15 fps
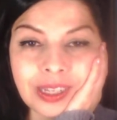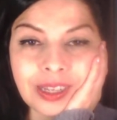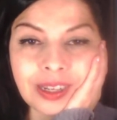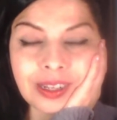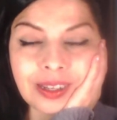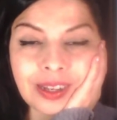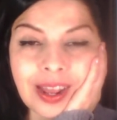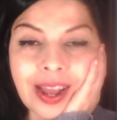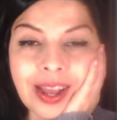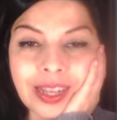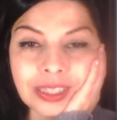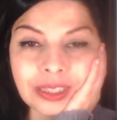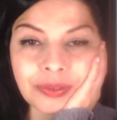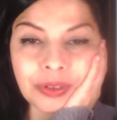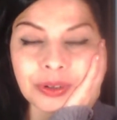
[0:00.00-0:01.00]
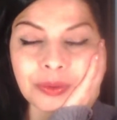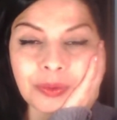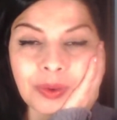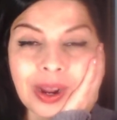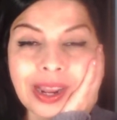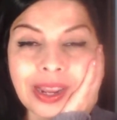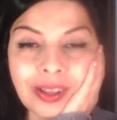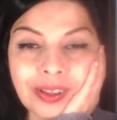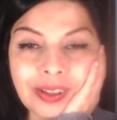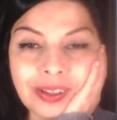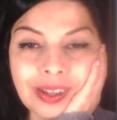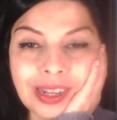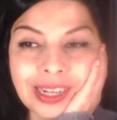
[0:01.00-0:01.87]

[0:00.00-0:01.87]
going to last for a while.